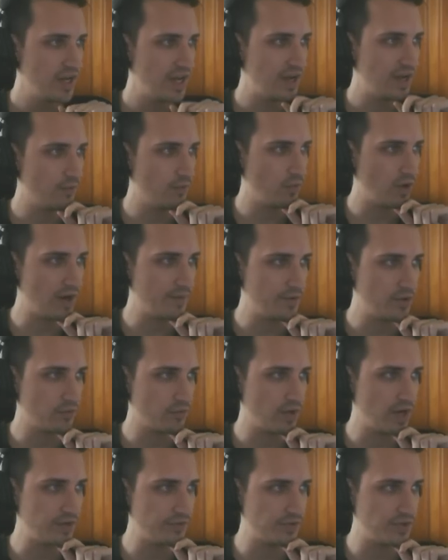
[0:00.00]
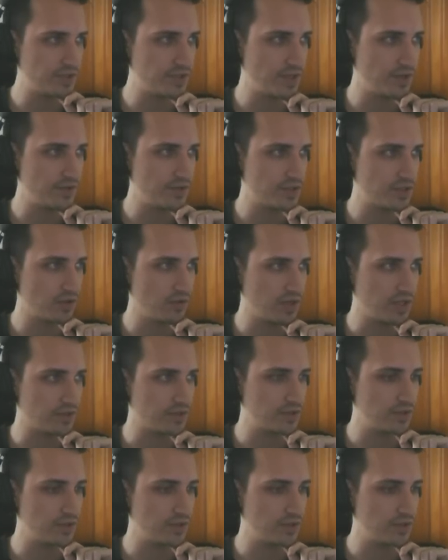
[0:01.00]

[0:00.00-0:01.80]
and I'm going to write this on the screen.